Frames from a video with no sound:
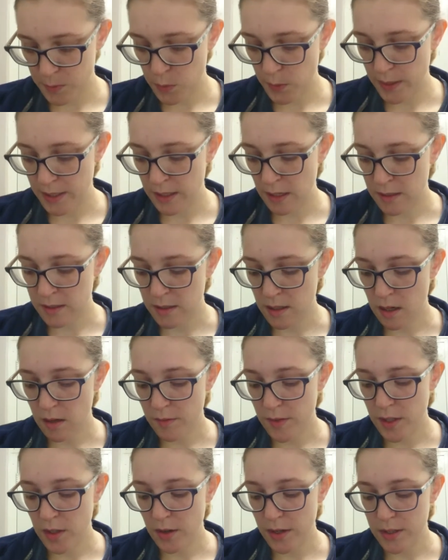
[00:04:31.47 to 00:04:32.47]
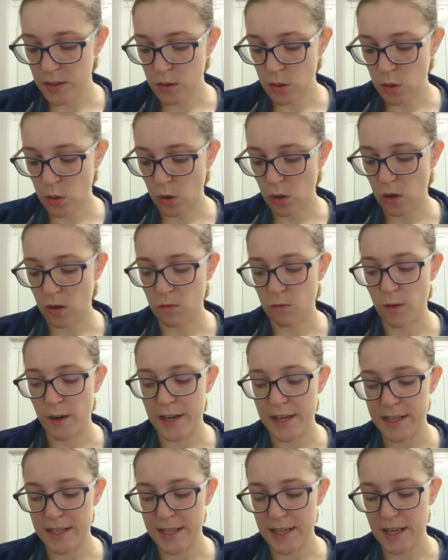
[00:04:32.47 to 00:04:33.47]
between A Starry Night or A
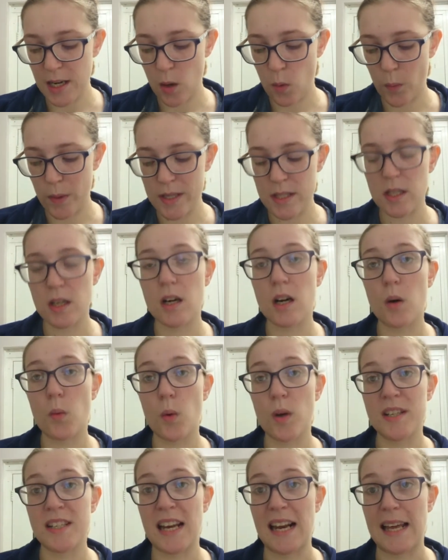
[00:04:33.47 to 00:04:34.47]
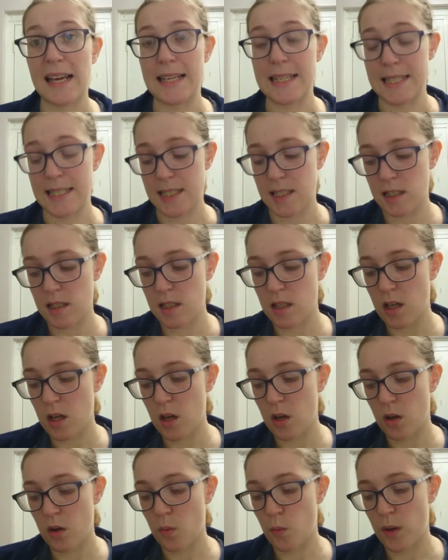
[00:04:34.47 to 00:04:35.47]
Reindeer Winter Wonderland,
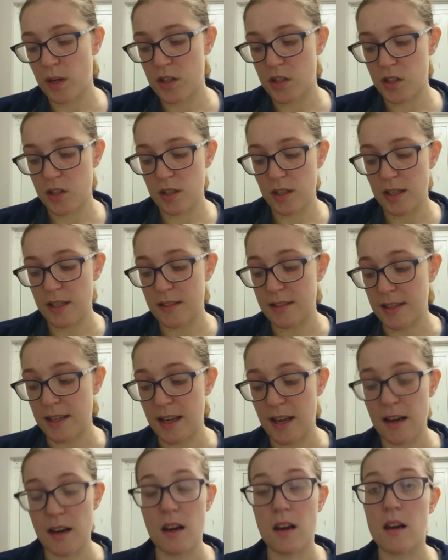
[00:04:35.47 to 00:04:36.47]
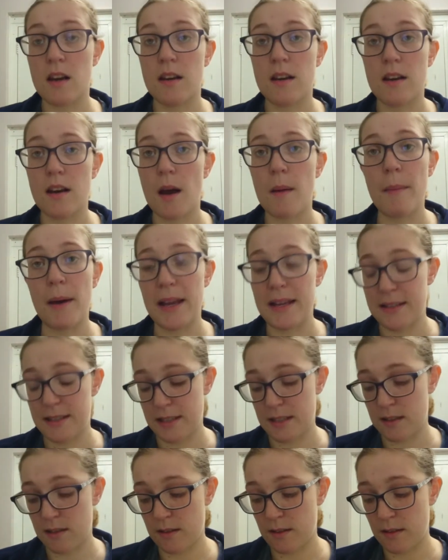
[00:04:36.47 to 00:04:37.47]
which is again
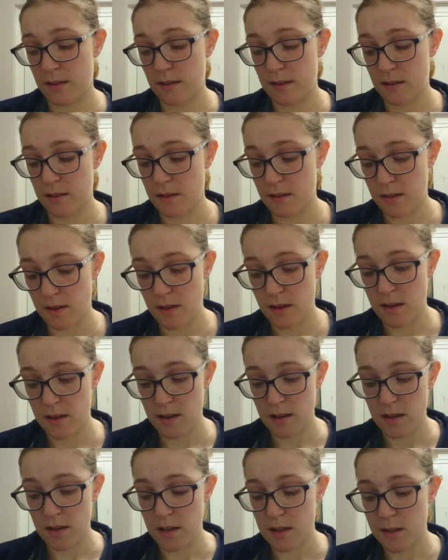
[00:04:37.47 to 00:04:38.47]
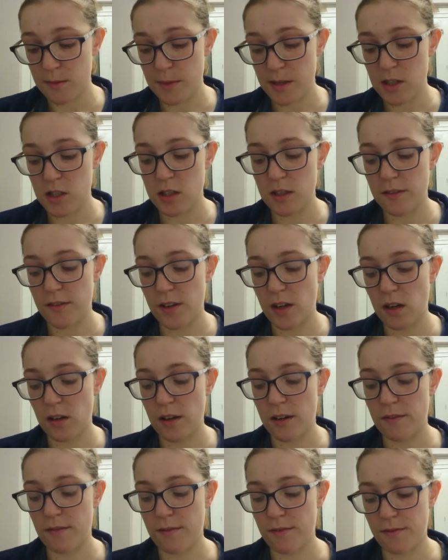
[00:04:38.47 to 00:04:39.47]
amazing. Especially if you
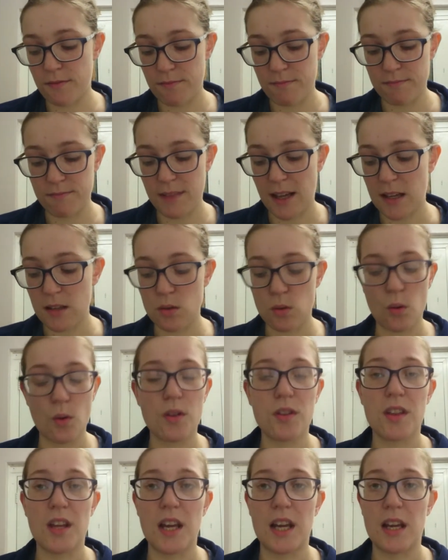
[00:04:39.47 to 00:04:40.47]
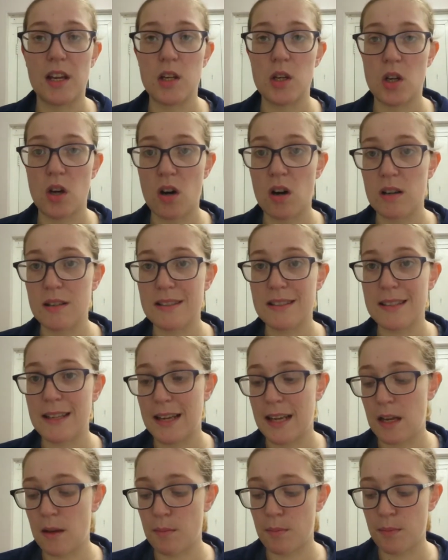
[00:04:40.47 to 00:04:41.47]
love that sort of thing and you can't
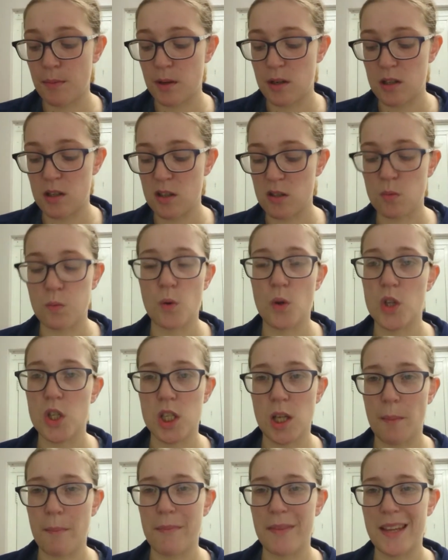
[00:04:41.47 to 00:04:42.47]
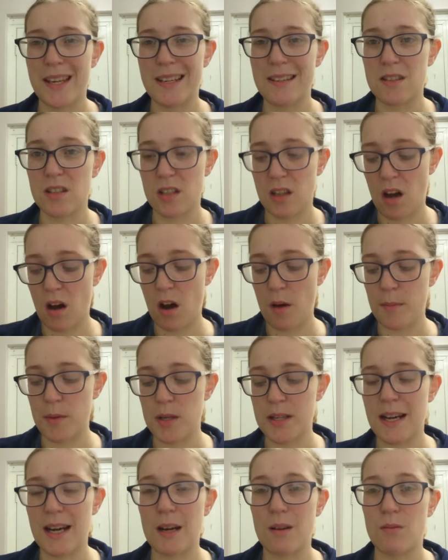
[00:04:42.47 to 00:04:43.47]
sleep and you just want something to calm
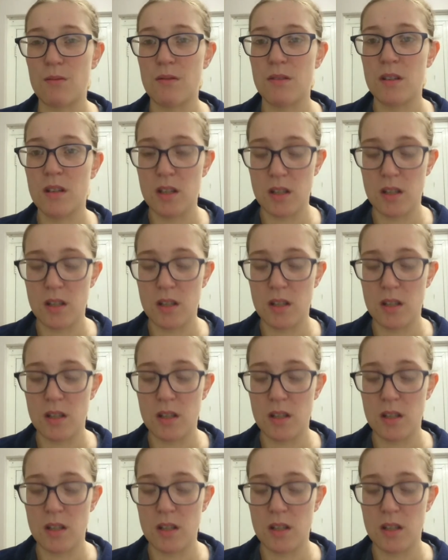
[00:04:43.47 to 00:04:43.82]
you down.